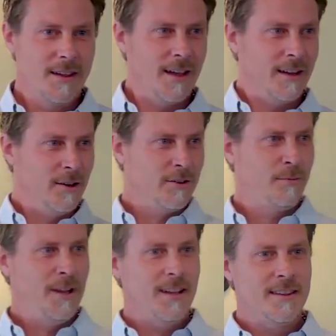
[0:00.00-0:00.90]
and you're
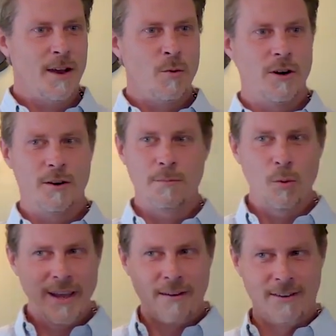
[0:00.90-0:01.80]
speaking that word, but
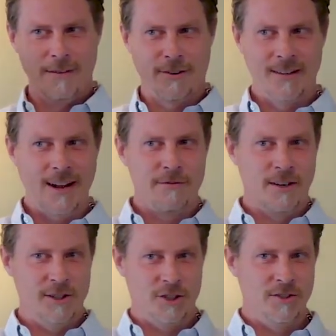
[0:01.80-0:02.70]
we have different
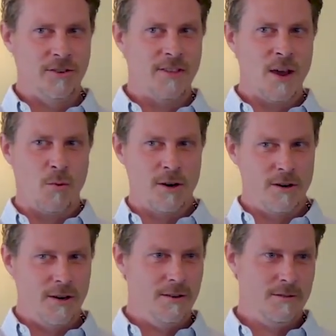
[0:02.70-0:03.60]
definitions of that
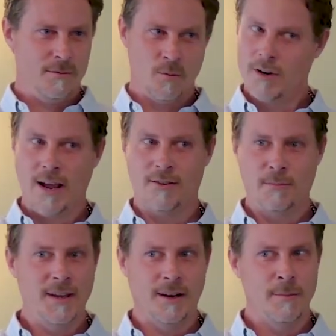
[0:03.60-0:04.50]
word, we're
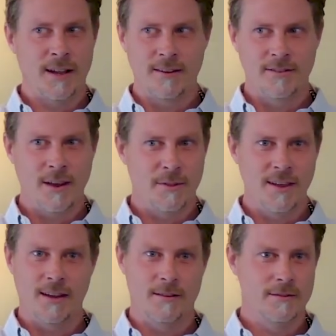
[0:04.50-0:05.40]
not speaking about the same
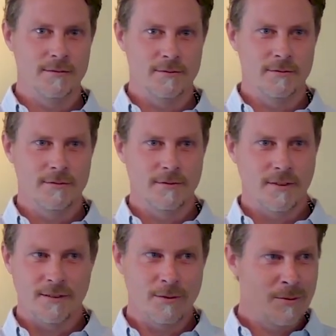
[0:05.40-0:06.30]
thing.
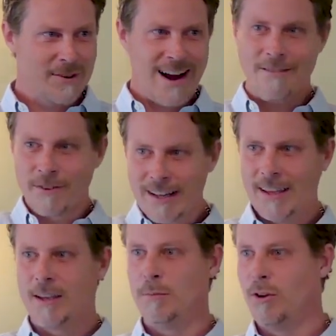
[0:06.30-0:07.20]
And so we're not really
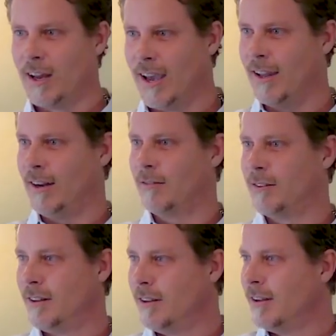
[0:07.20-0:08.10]
communicating.
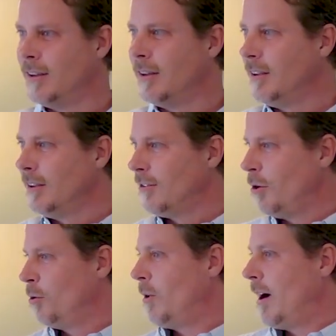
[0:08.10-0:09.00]

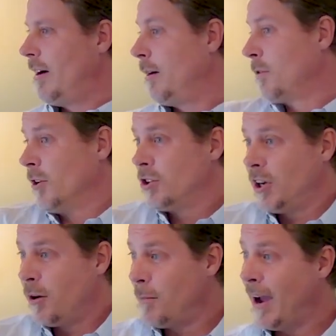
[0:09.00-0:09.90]
So I'm going to
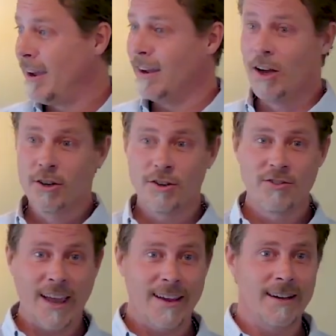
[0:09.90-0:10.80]
share my
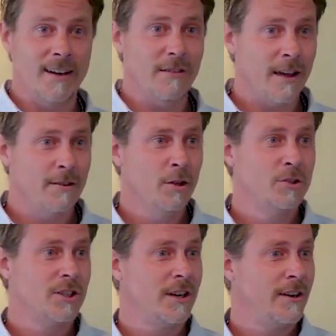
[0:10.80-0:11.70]
understanding of
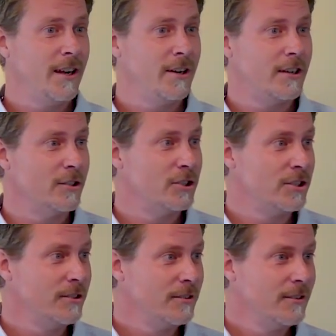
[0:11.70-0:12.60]
evolutionary urge.